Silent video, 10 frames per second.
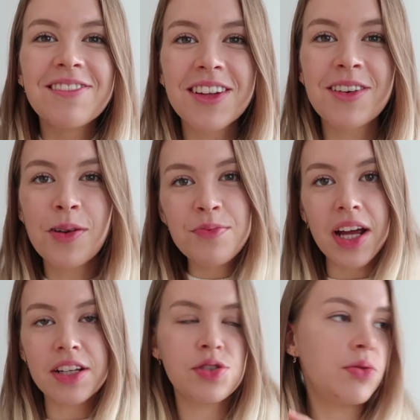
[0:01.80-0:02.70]
and welcome
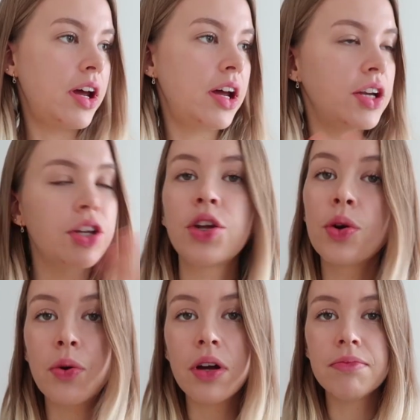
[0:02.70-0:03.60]
back to a
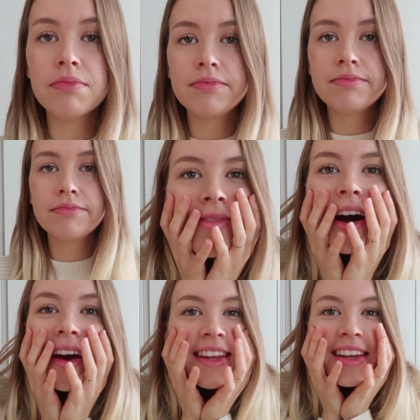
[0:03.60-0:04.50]

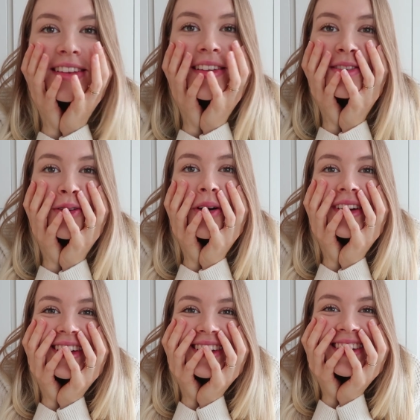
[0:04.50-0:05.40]
I can't talk.